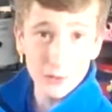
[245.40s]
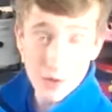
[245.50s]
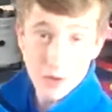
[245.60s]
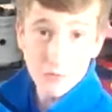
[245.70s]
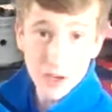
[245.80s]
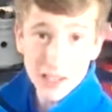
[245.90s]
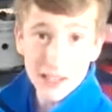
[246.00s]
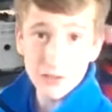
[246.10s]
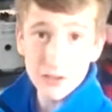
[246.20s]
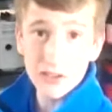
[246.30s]
it's a really
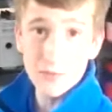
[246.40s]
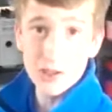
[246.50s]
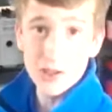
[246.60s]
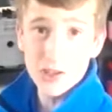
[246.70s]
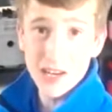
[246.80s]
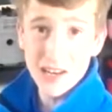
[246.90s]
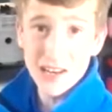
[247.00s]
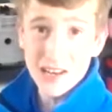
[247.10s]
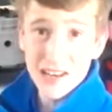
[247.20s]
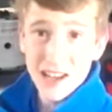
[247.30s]
interesting
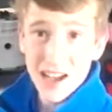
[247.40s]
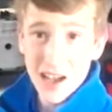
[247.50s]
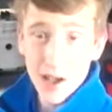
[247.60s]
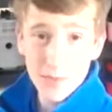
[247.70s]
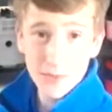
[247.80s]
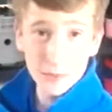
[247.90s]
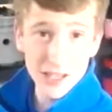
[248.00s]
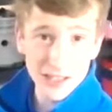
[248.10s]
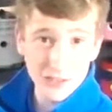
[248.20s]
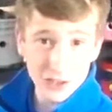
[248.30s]
machine,
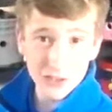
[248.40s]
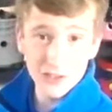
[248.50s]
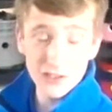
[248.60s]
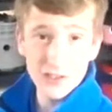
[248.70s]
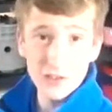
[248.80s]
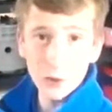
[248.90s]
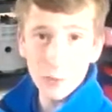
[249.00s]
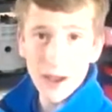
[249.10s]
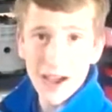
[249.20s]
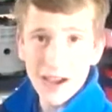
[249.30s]
really interesting to use up
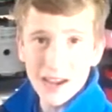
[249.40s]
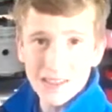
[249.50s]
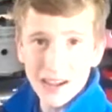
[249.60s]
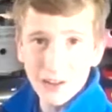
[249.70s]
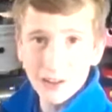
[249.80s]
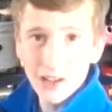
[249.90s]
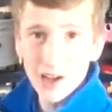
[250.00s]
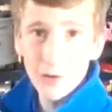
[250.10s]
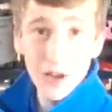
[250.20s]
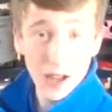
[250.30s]
high, down
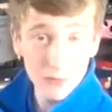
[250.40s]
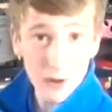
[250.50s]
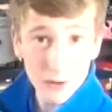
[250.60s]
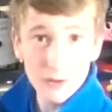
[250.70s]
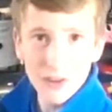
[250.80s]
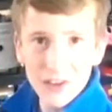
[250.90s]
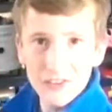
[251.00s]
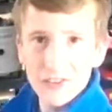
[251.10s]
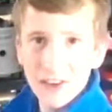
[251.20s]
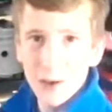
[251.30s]
low, and very
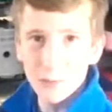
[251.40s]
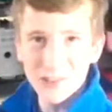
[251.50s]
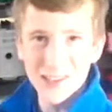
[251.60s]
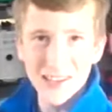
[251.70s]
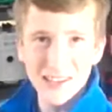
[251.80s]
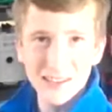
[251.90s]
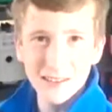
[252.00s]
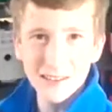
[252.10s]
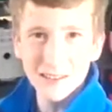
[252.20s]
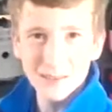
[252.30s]
versatile machine.
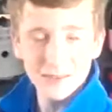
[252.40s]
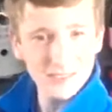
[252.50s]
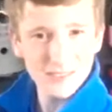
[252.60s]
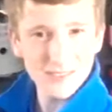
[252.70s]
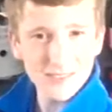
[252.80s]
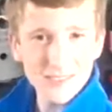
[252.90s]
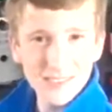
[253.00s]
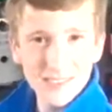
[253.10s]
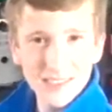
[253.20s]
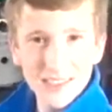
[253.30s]

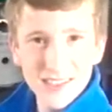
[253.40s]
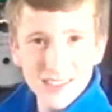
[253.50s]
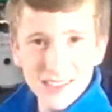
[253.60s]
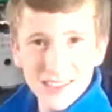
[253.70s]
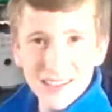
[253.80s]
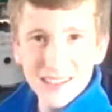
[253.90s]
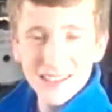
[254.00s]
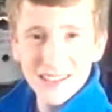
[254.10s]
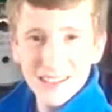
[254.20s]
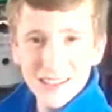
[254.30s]
Matthew, where do you
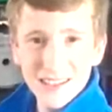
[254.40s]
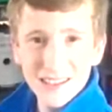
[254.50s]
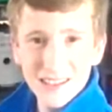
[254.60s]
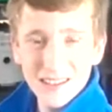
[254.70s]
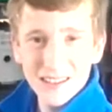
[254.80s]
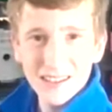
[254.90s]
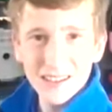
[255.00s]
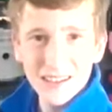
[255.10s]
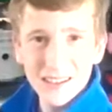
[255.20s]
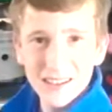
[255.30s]
keep all these? You must
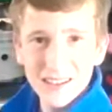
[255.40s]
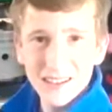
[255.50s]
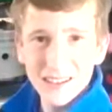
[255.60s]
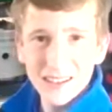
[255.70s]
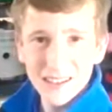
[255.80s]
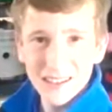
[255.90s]
drive your mum